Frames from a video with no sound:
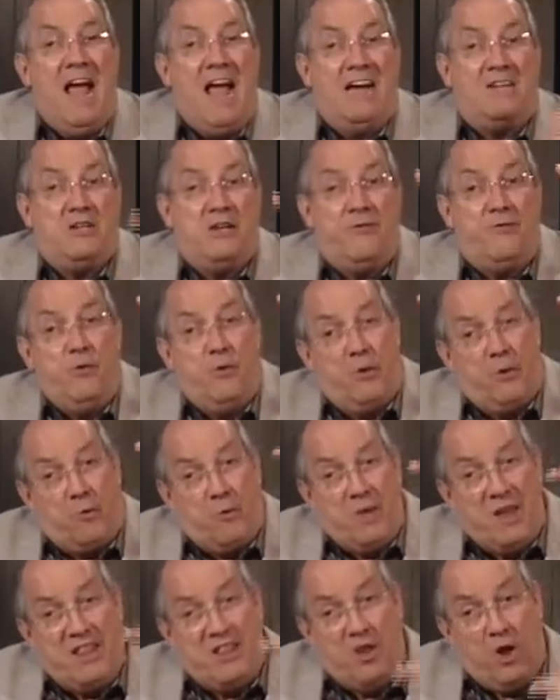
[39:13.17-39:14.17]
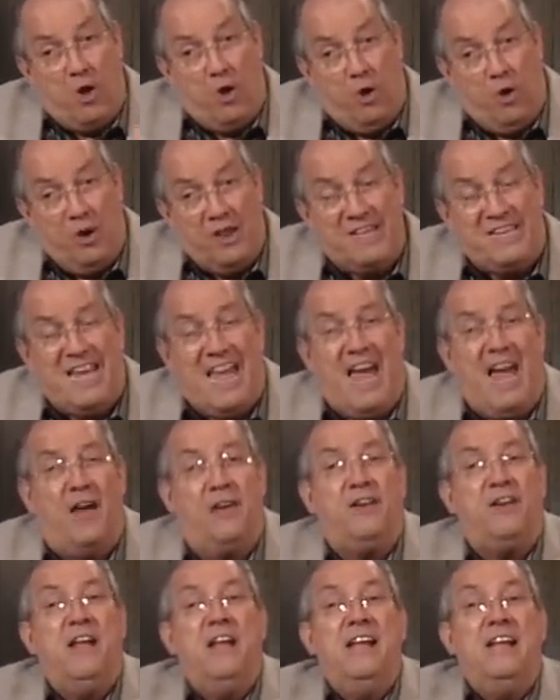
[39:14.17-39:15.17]
Actually, if you want to read the whole
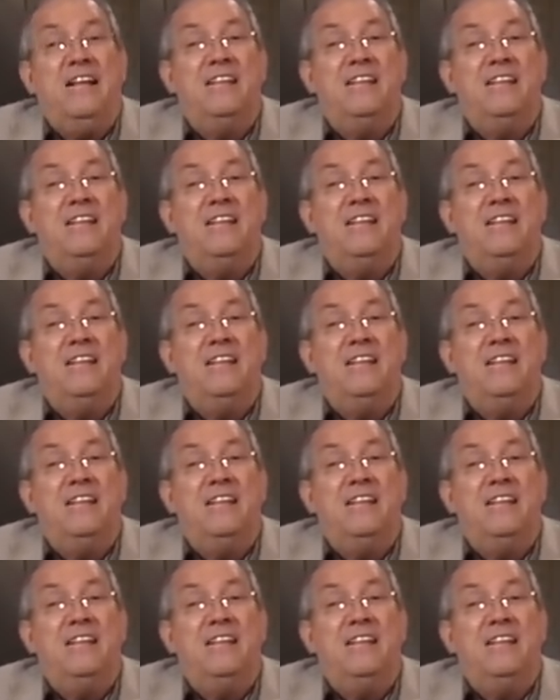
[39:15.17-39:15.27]
account,